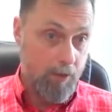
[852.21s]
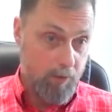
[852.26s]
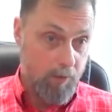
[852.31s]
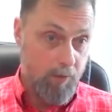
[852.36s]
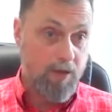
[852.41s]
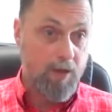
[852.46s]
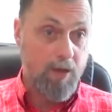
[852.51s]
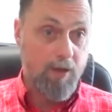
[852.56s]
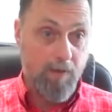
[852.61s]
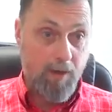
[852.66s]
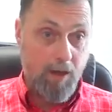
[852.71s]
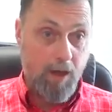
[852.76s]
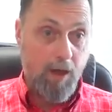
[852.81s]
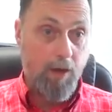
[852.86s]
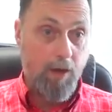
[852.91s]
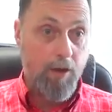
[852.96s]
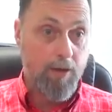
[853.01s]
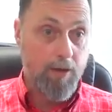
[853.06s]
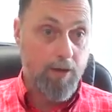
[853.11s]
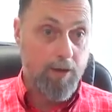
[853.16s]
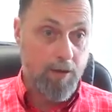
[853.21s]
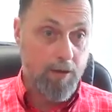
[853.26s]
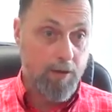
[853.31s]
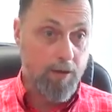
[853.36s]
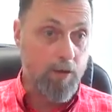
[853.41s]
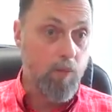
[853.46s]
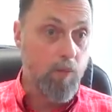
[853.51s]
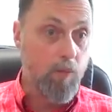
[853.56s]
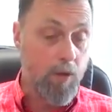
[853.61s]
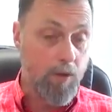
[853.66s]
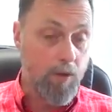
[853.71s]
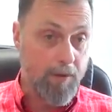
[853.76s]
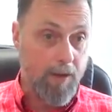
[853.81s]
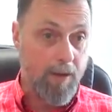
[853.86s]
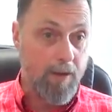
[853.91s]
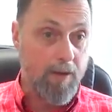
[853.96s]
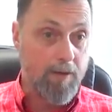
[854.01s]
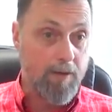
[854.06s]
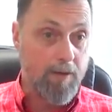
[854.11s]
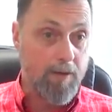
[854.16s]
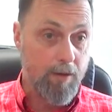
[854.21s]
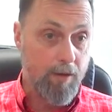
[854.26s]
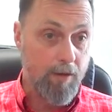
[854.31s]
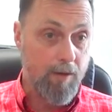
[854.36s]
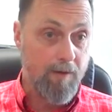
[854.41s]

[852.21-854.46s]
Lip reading: specific areas that you want that attorney,